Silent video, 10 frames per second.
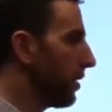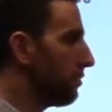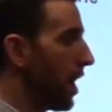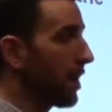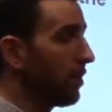
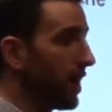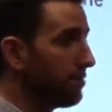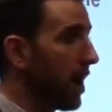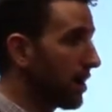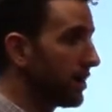
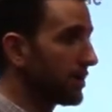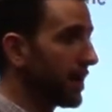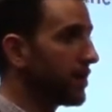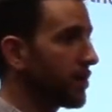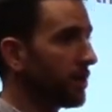
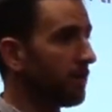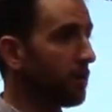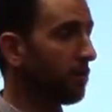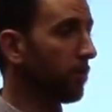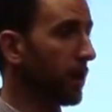modernization of
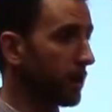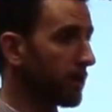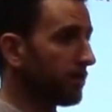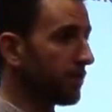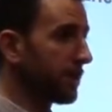your
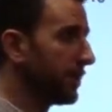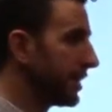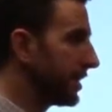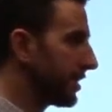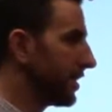production
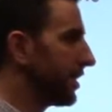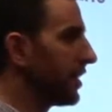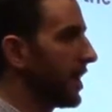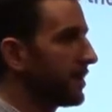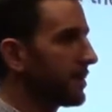facilities in the
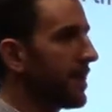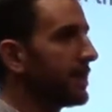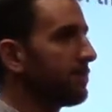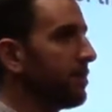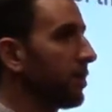United
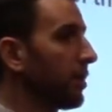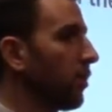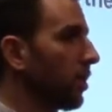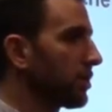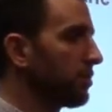States, people are going
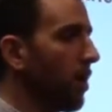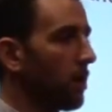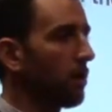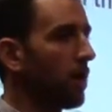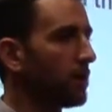to work
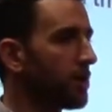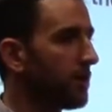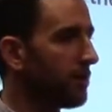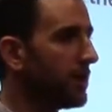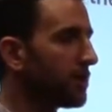smarter, our
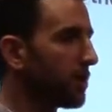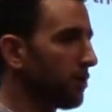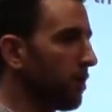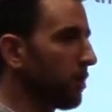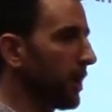GDP is going to
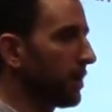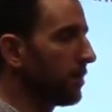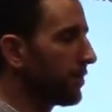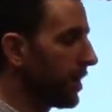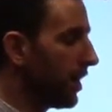grow
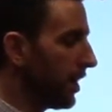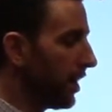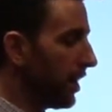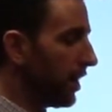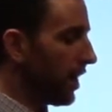quicker.
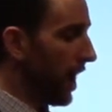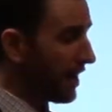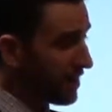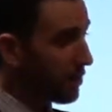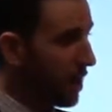
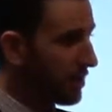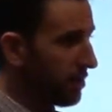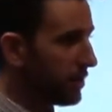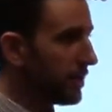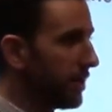I think why
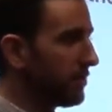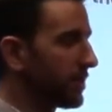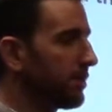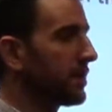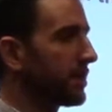they really love
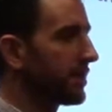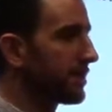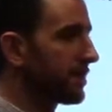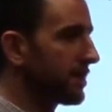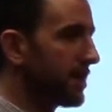expensing is
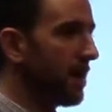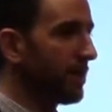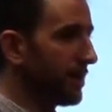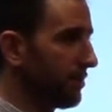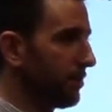it's a
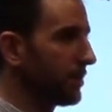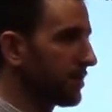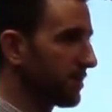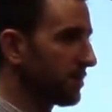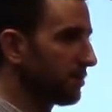timing
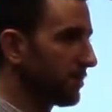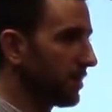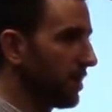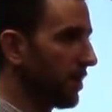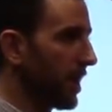difference.
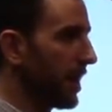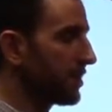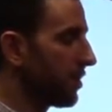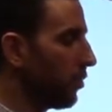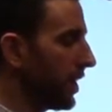Okay,
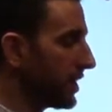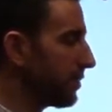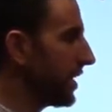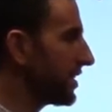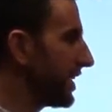so what
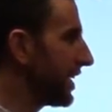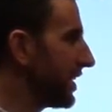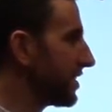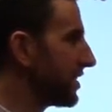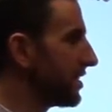expensing
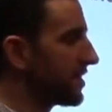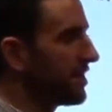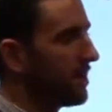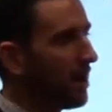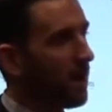is
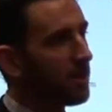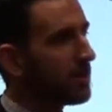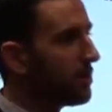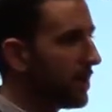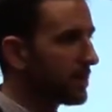under
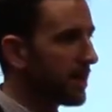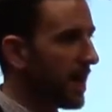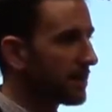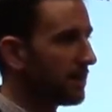US tax